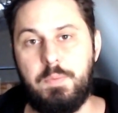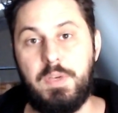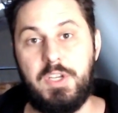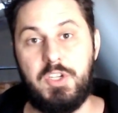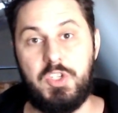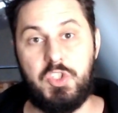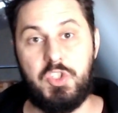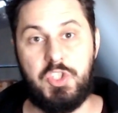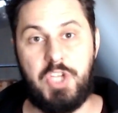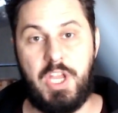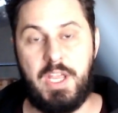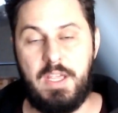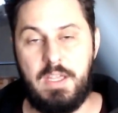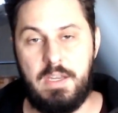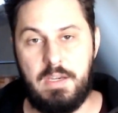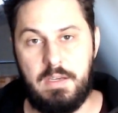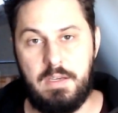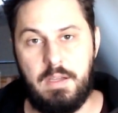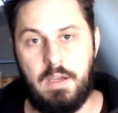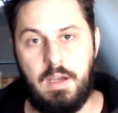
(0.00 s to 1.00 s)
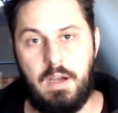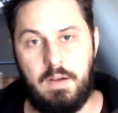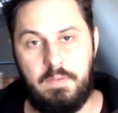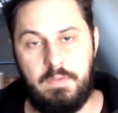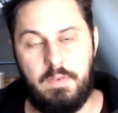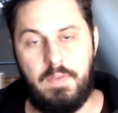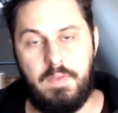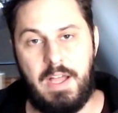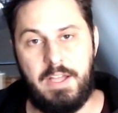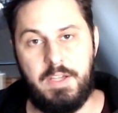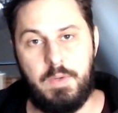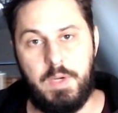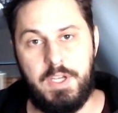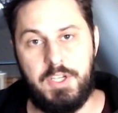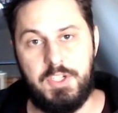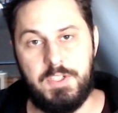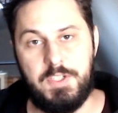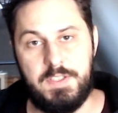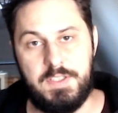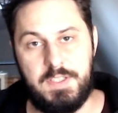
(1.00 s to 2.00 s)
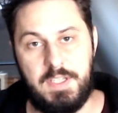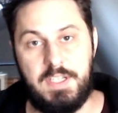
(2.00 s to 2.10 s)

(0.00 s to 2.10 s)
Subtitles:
but a chain of evaluations.